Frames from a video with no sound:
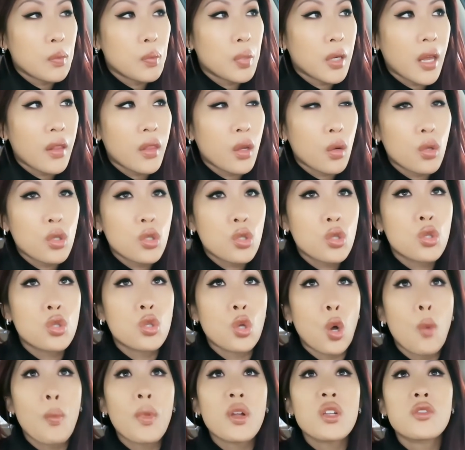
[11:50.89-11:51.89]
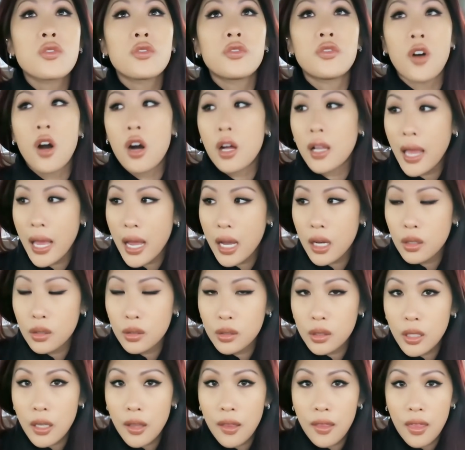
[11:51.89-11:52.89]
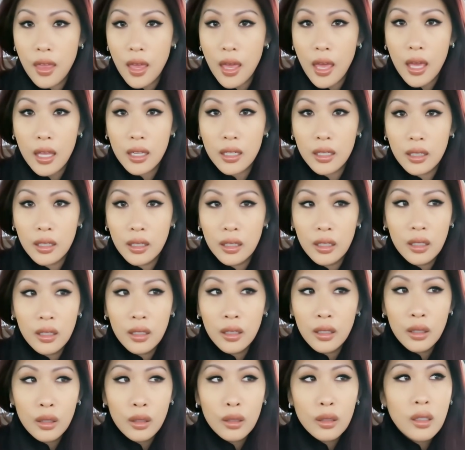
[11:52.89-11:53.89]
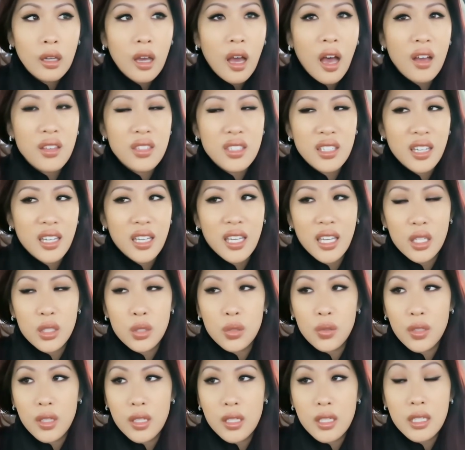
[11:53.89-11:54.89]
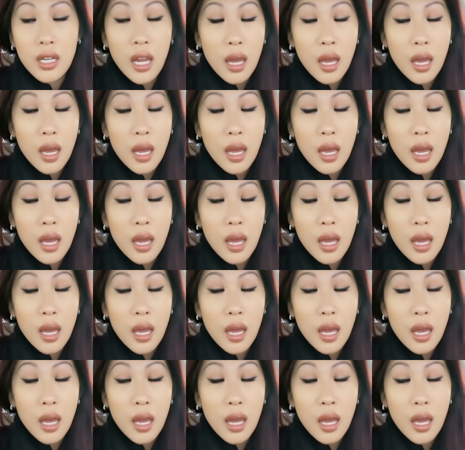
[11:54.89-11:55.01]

but there was so much fallout that I was like, I can't do this.